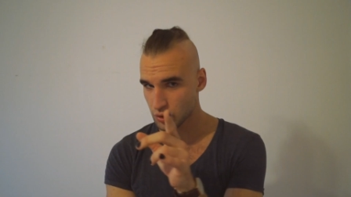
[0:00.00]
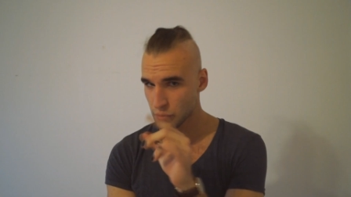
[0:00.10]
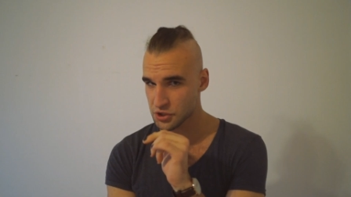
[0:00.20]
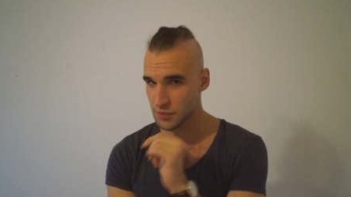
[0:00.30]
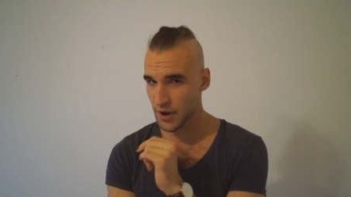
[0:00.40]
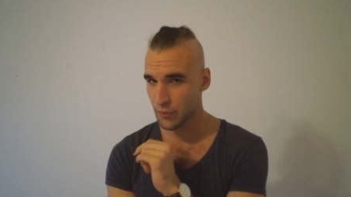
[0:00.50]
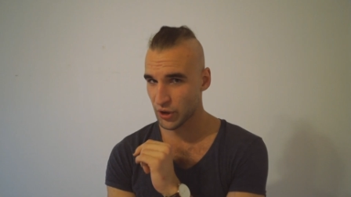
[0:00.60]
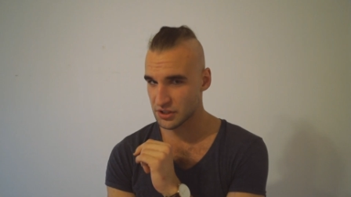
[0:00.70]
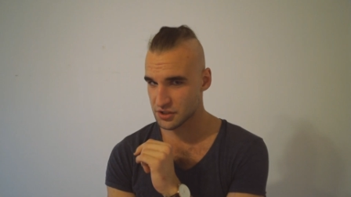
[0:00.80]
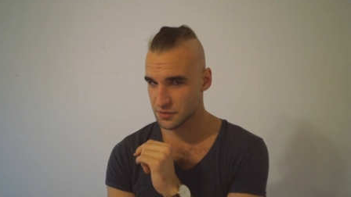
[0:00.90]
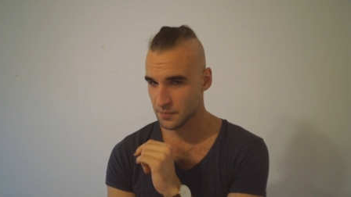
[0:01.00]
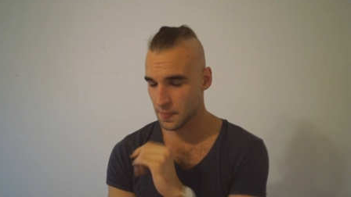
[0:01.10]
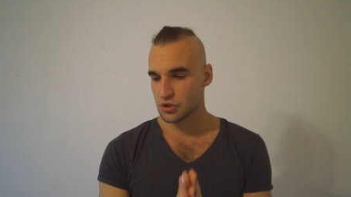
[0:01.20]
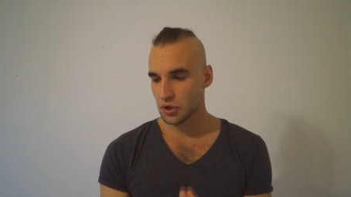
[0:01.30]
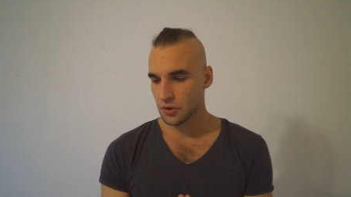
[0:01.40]
Do you see my point?
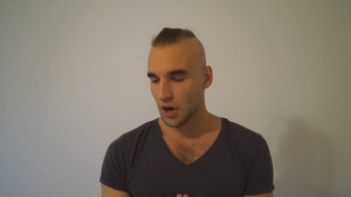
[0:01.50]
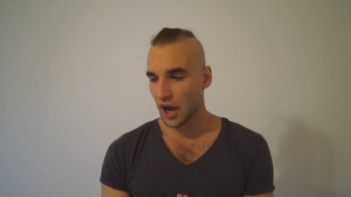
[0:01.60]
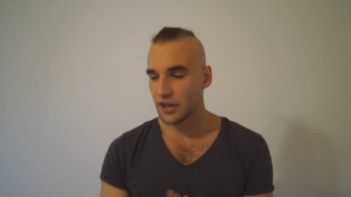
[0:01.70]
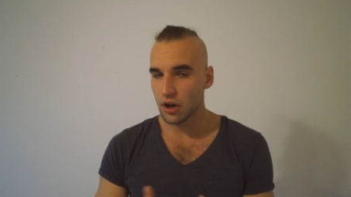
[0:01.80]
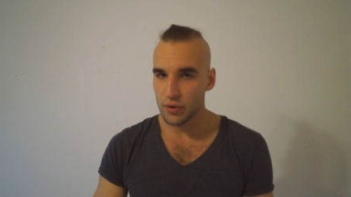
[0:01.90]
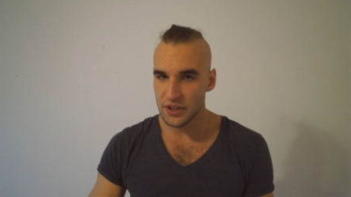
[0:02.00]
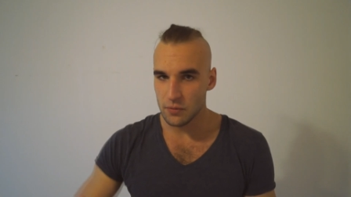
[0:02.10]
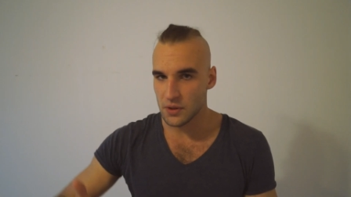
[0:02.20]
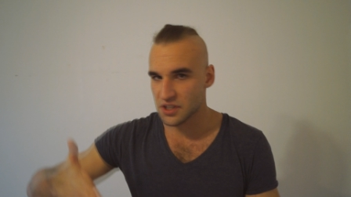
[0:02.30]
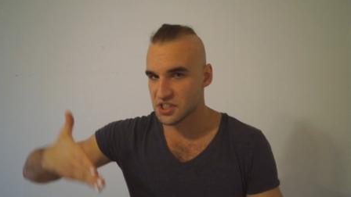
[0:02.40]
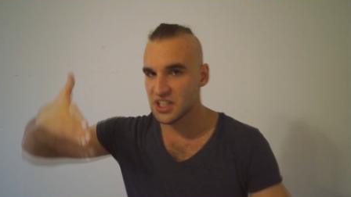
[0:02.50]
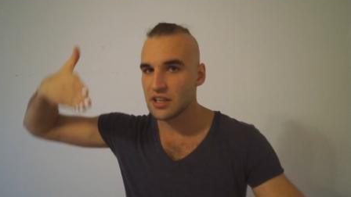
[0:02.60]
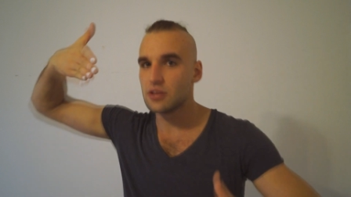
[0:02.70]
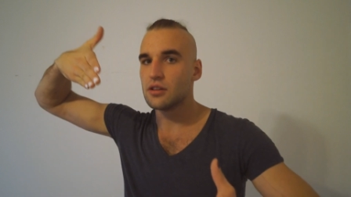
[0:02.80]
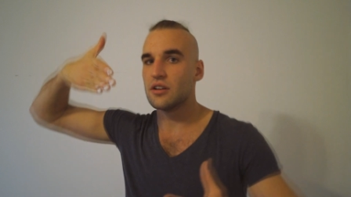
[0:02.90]
So, I go in with a
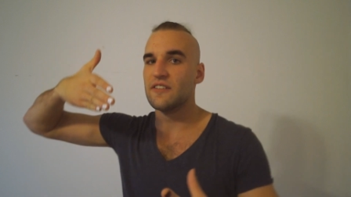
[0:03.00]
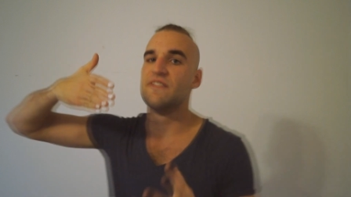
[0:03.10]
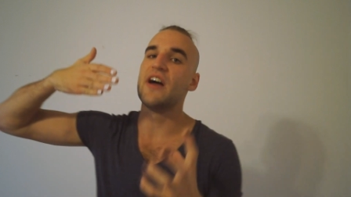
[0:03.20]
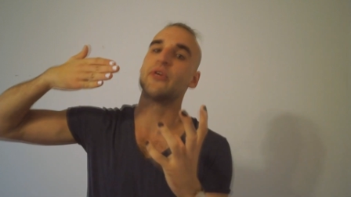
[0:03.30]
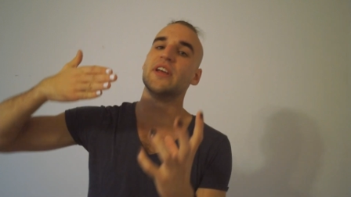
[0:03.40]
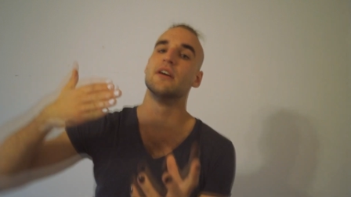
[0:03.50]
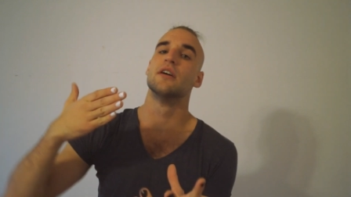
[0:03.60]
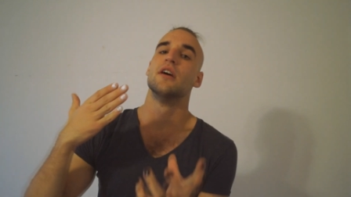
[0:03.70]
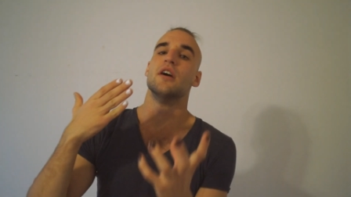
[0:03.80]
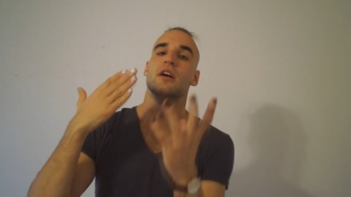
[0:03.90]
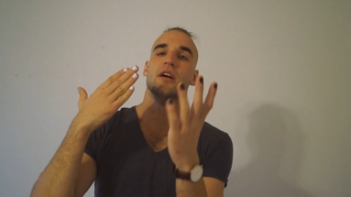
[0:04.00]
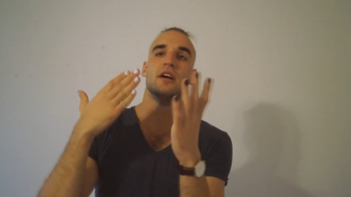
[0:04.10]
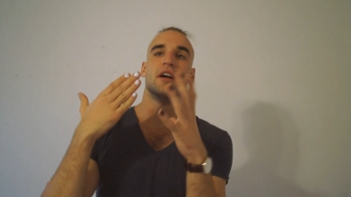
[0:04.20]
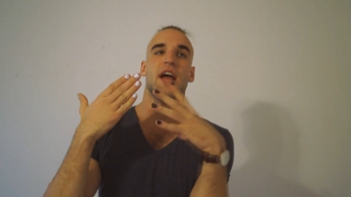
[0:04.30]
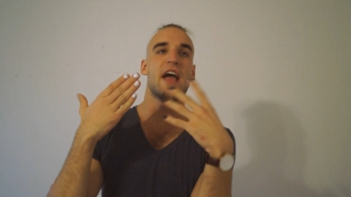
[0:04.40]
single,
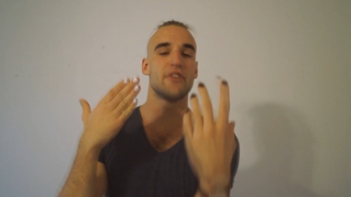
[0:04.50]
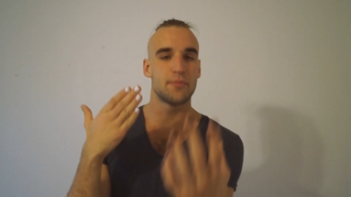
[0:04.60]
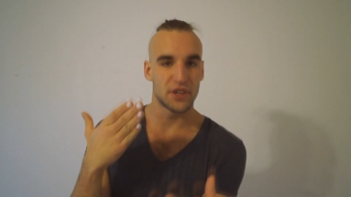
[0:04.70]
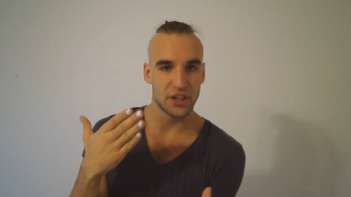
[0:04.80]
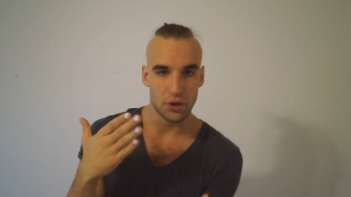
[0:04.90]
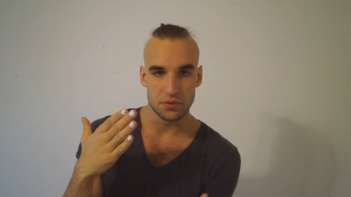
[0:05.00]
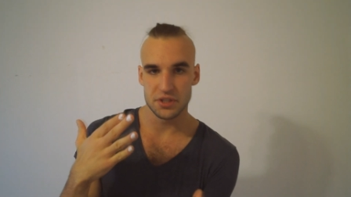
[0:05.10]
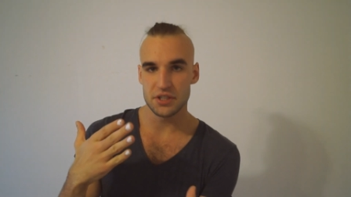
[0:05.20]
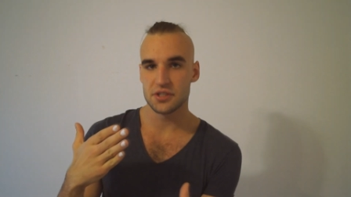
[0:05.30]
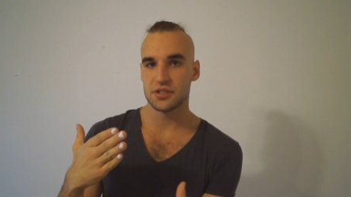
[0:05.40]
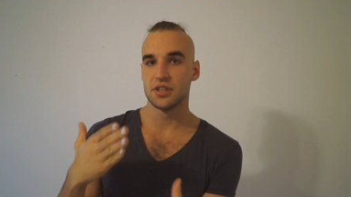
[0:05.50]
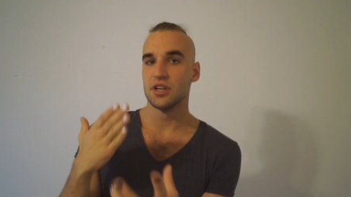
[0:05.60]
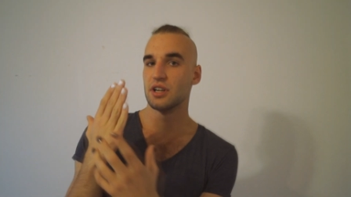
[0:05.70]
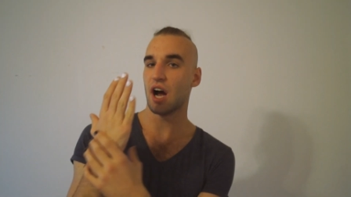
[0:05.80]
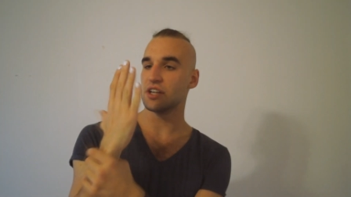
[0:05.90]
everybody knows this.
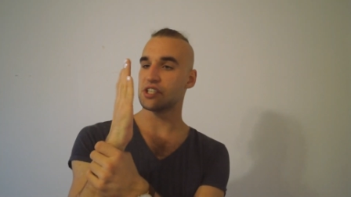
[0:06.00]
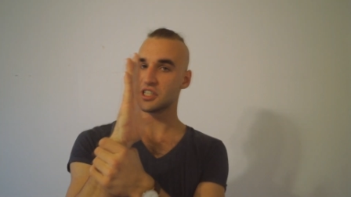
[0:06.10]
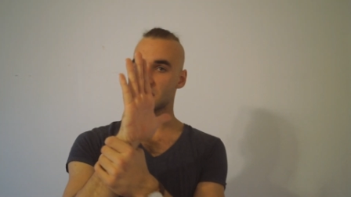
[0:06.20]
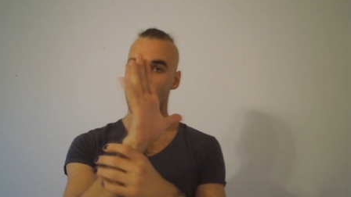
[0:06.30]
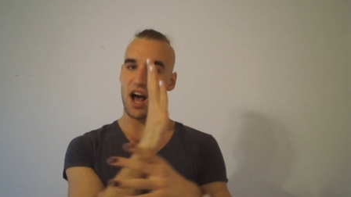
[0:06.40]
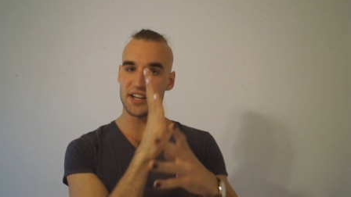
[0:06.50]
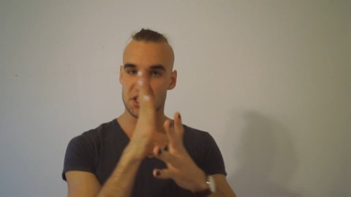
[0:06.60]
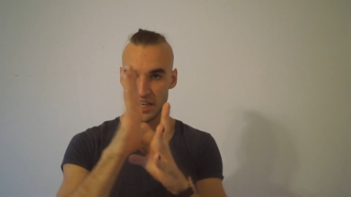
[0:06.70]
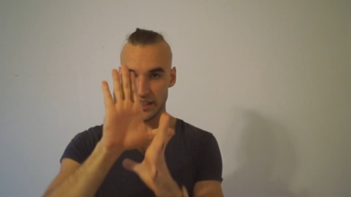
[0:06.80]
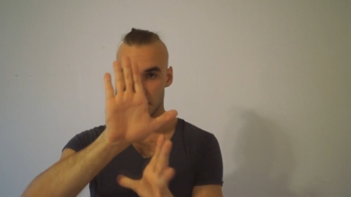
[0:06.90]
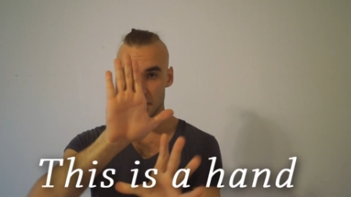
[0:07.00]
Just a handshake.